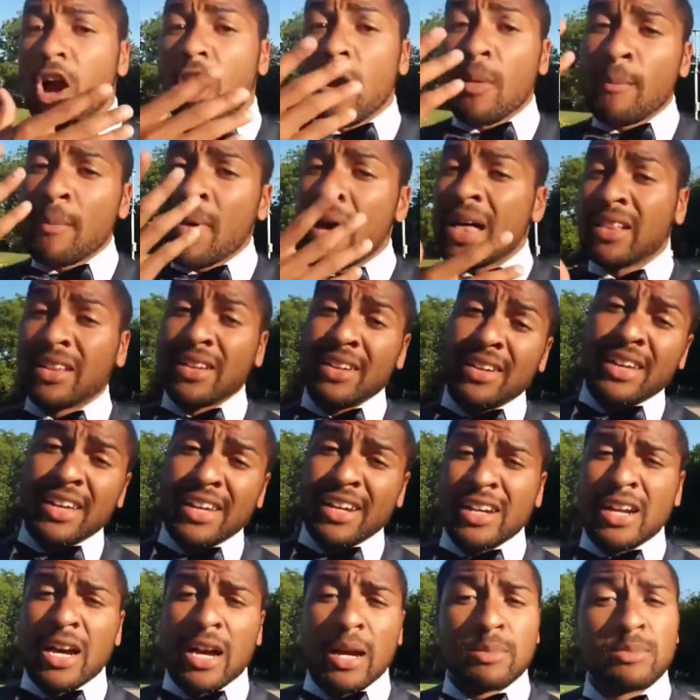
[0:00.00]
Our
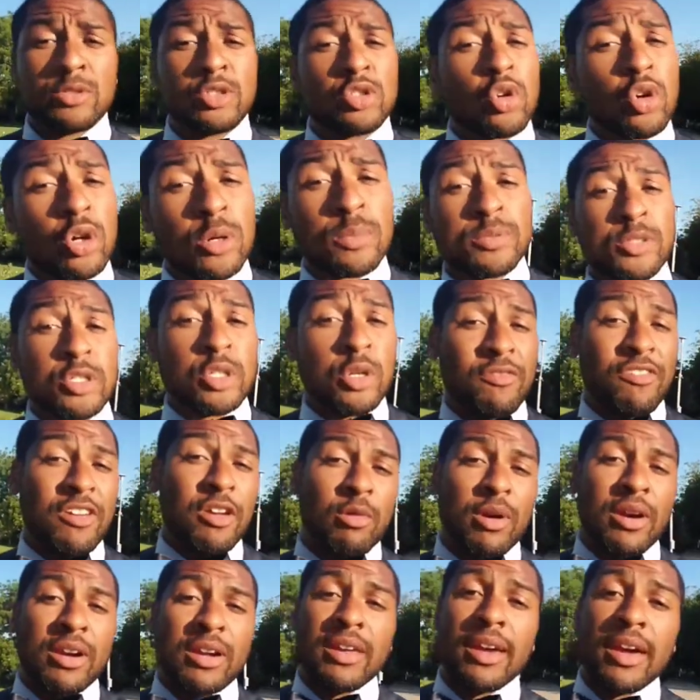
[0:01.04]
melanin absorbs
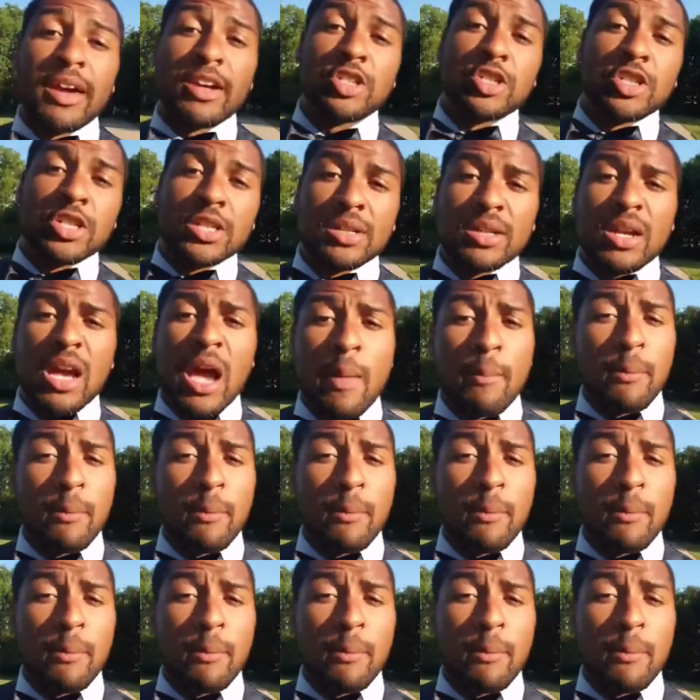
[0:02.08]
UV radiation,